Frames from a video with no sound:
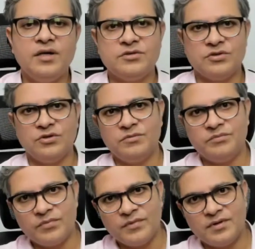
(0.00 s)
So
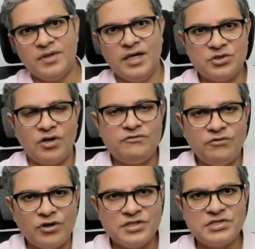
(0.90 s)
that's all
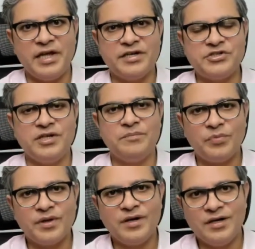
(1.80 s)
for this lecture.
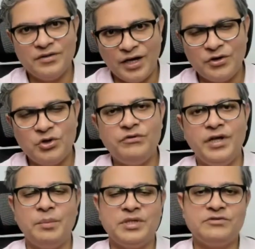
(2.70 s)
Thank you
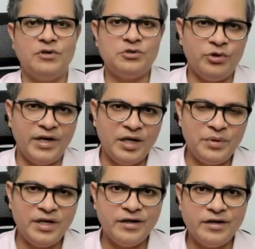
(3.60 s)
very much for
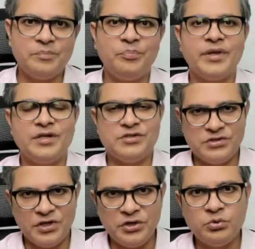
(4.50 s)
joining me here.
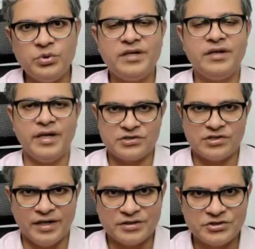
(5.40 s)
See you in
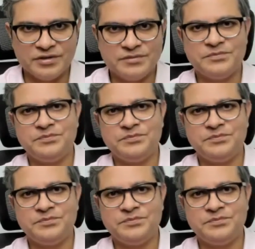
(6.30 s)
next lecture.